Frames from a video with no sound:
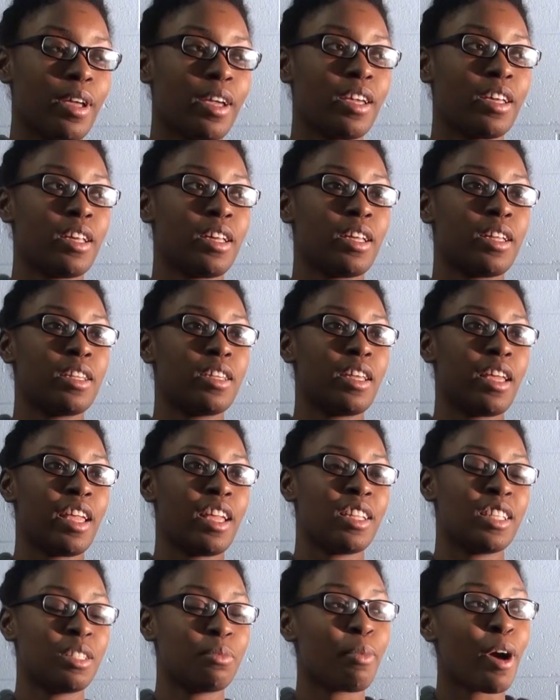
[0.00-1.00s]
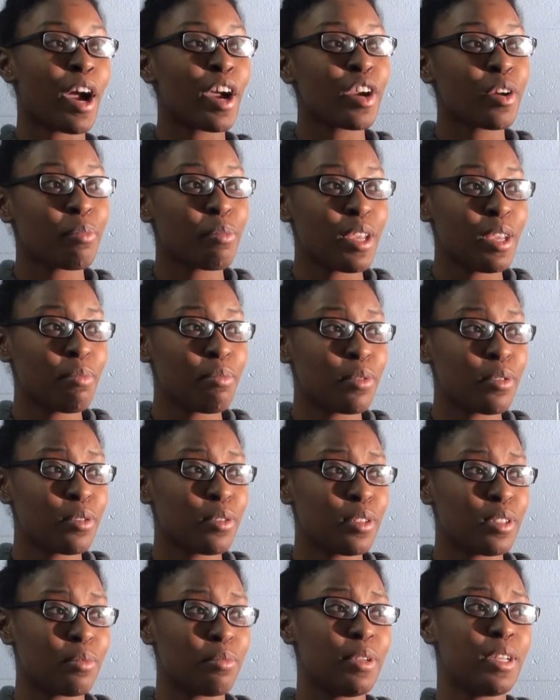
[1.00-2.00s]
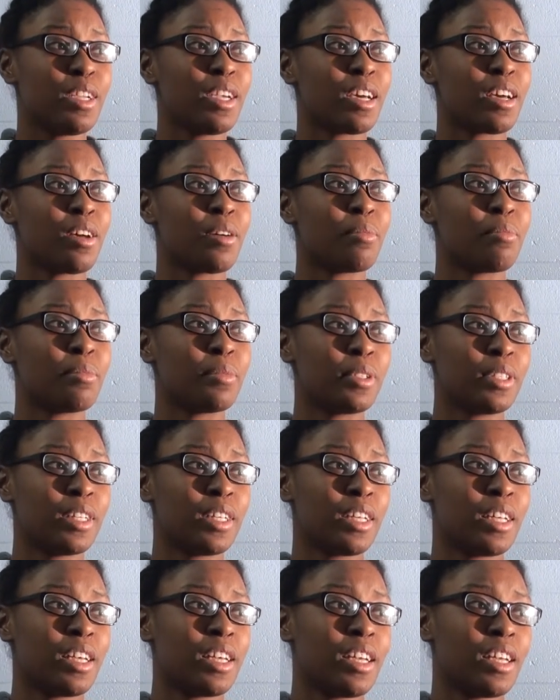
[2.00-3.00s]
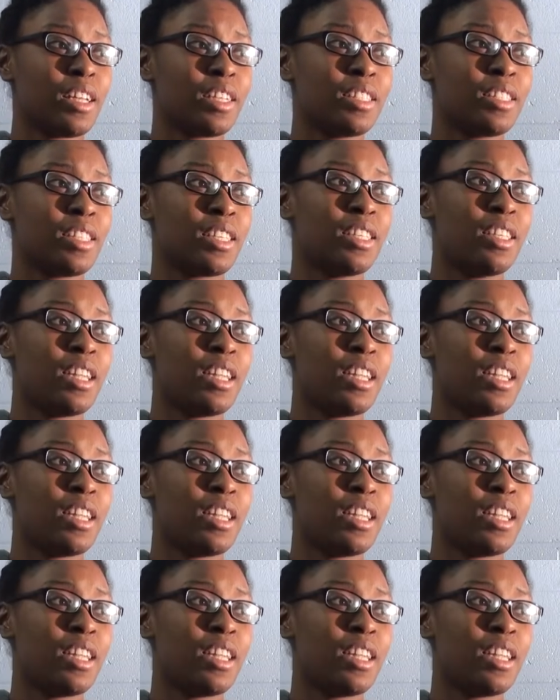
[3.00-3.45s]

It could inspire people to become to